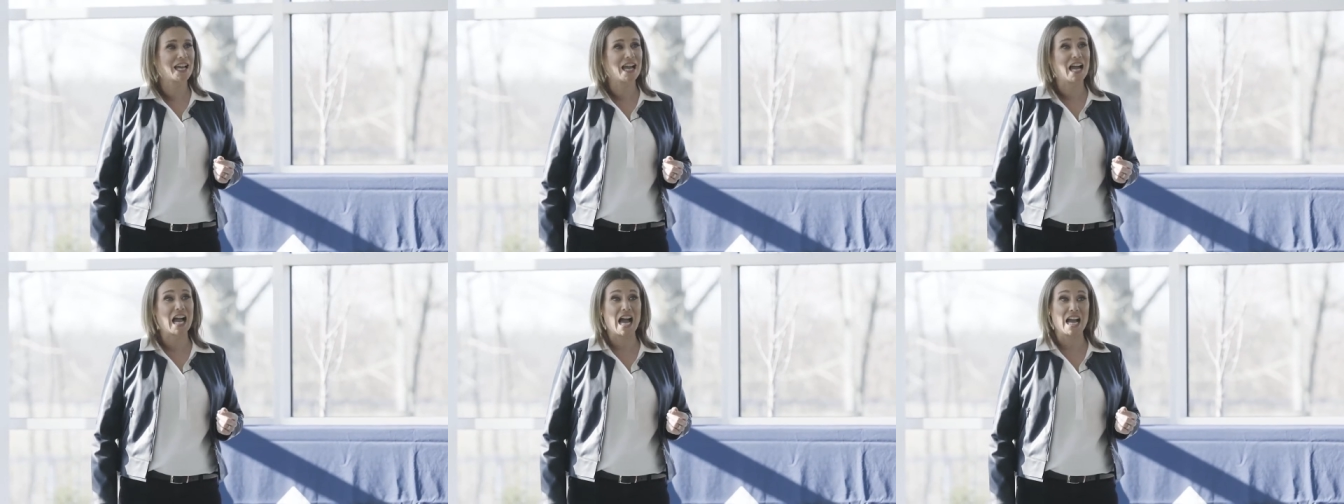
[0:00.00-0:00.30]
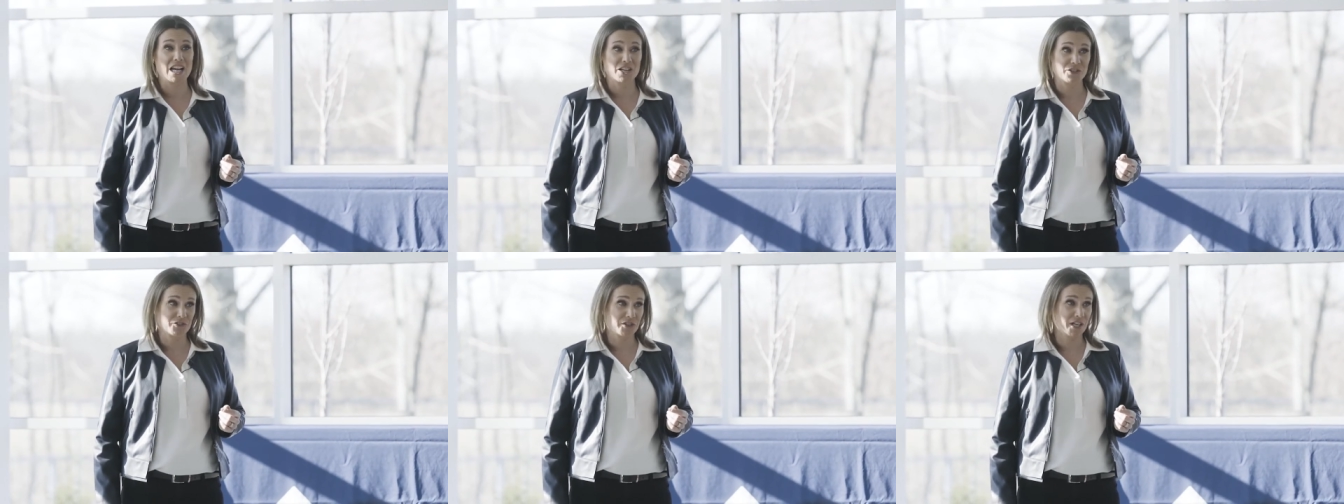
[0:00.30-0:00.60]

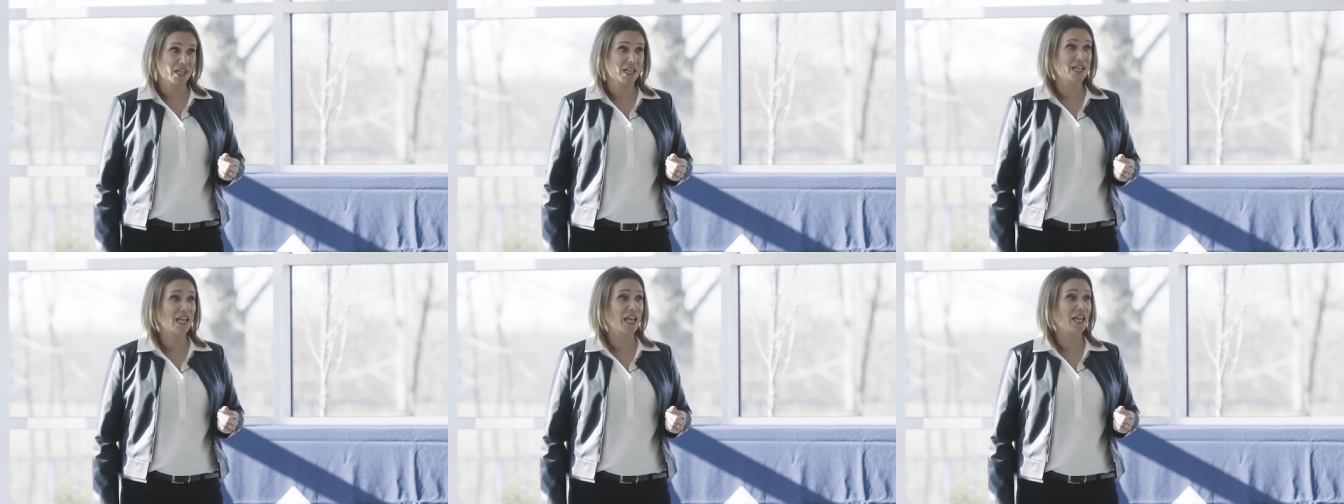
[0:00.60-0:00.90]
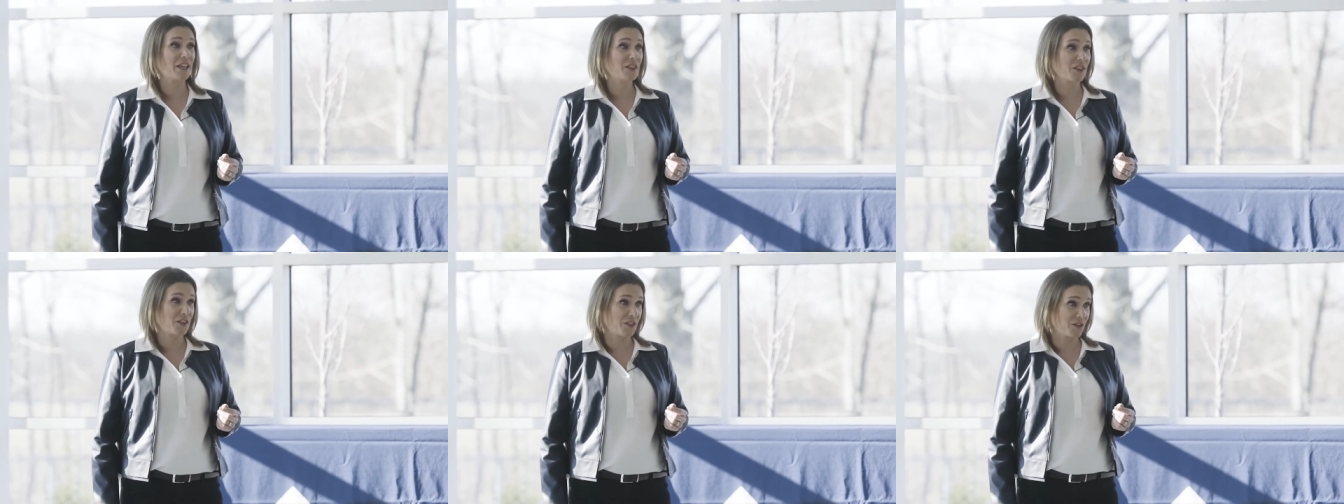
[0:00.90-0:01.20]

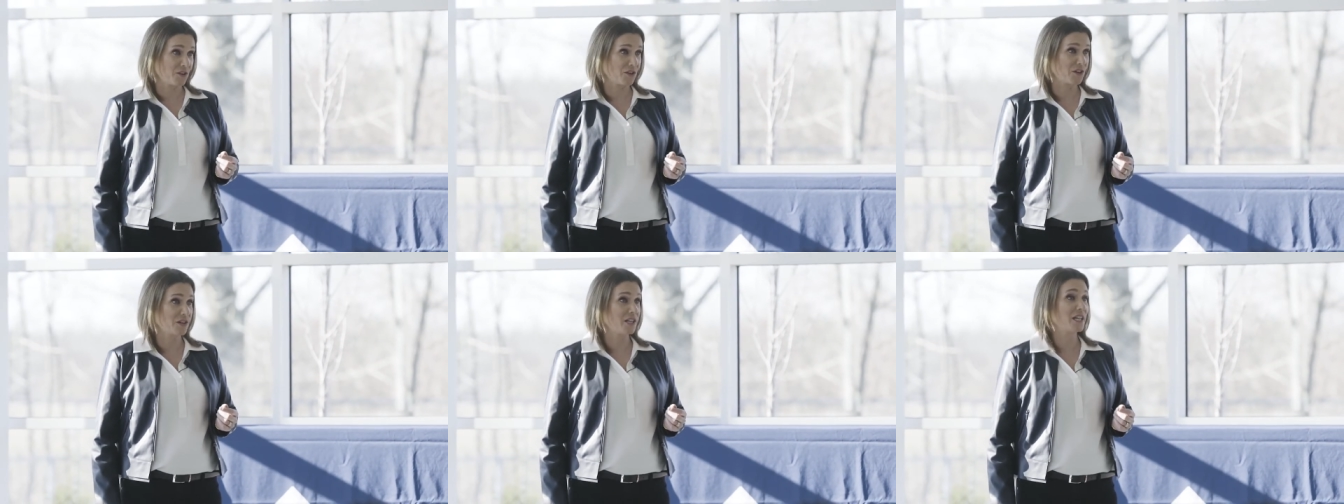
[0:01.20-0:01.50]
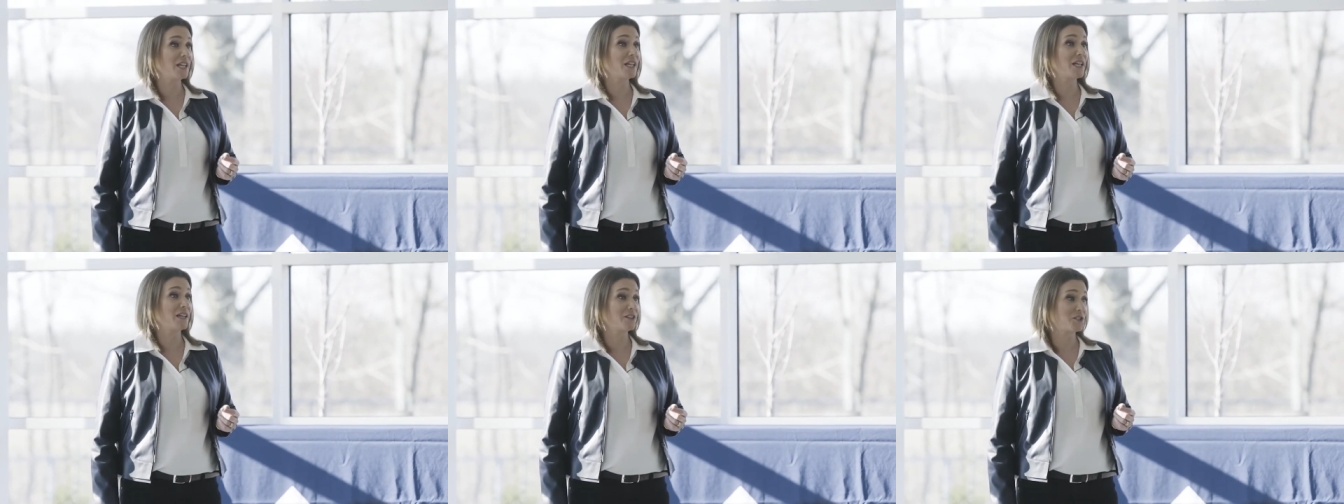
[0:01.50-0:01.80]

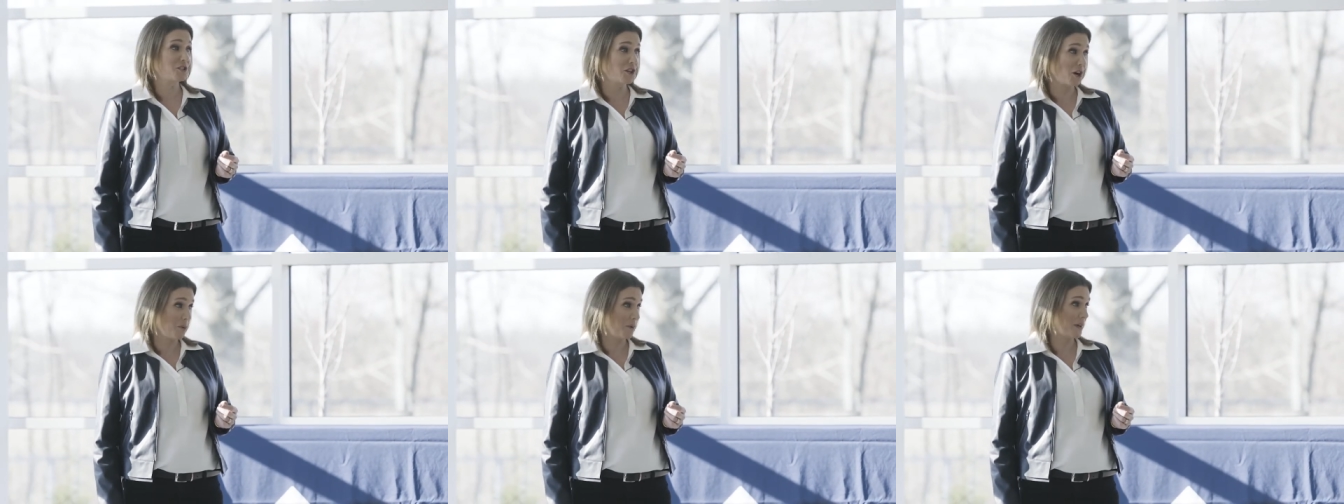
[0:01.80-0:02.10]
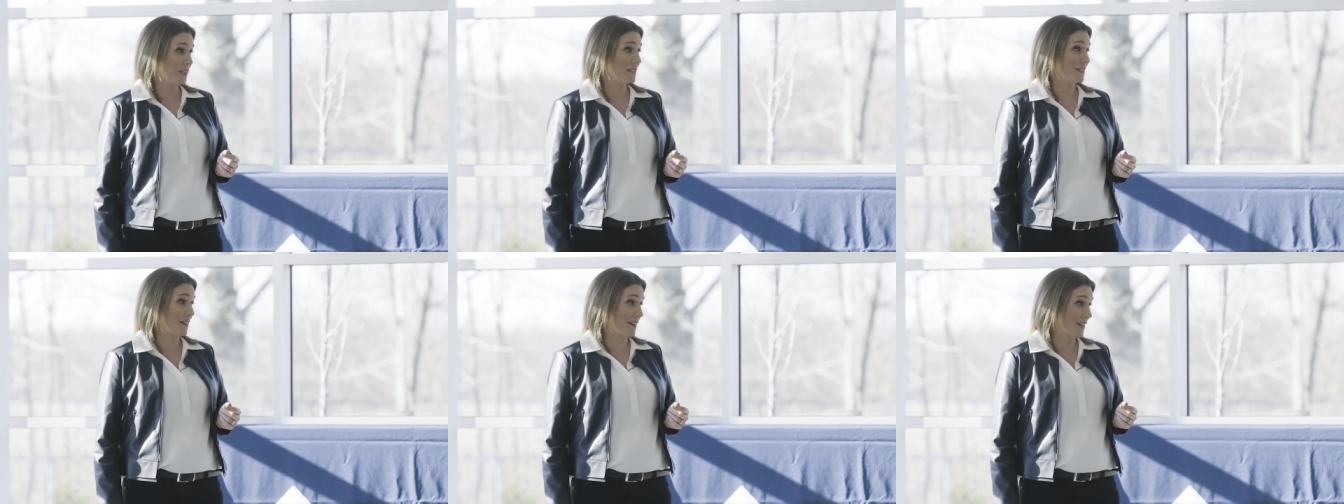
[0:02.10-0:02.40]
130
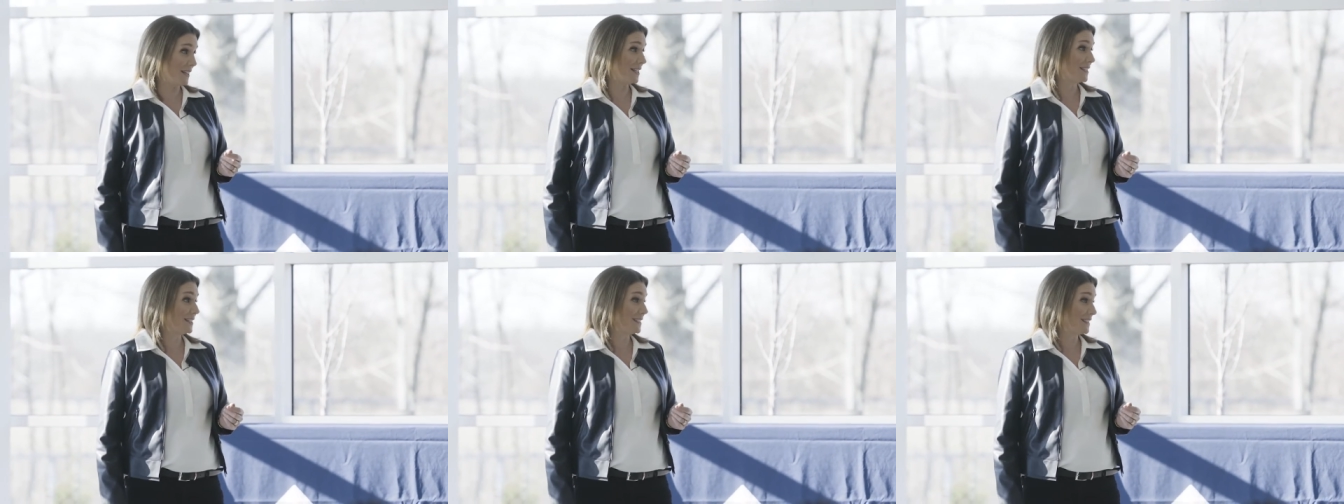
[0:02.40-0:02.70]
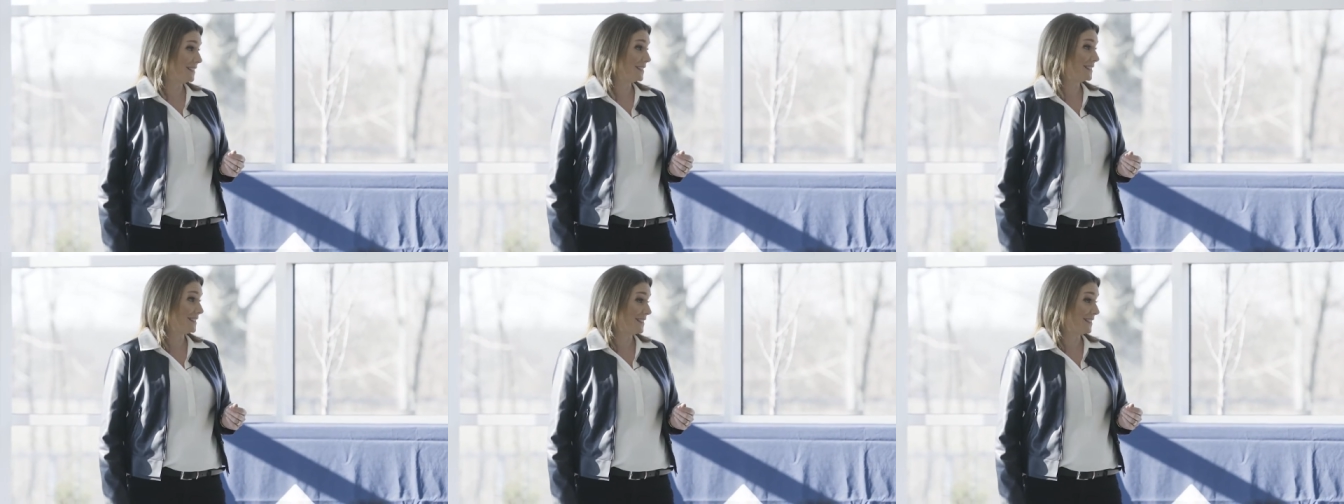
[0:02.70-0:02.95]
showings on it.